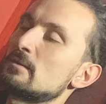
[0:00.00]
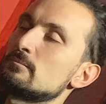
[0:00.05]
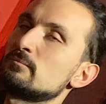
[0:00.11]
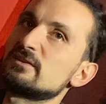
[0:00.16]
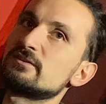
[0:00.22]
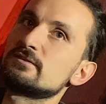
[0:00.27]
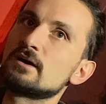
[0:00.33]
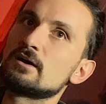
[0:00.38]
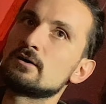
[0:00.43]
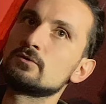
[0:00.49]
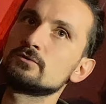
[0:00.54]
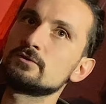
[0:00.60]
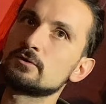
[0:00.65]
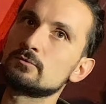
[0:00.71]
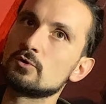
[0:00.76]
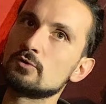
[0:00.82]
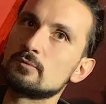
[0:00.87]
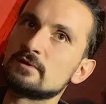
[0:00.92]
But now the
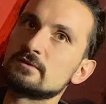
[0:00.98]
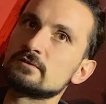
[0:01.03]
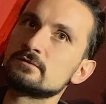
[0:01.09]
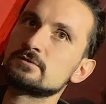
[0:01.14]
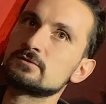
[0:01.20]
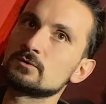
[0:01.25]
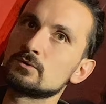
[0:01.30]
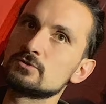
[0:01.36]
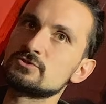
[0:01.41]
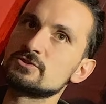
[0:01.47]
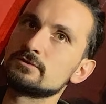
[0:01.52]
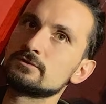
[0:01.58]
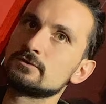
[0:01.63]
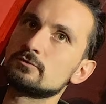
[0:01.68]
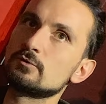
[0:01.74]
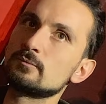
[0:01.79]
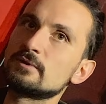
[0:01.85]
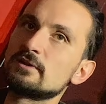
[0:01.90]
Roman soldier, the
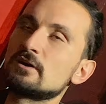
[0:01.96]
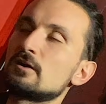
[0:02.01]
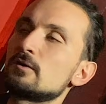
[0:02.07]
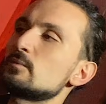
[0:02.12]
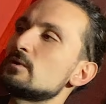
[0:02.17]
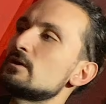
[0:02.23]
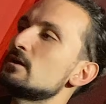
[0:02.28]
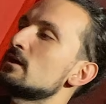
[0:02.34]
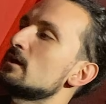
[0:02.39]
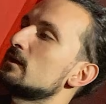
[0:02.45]
Roman army,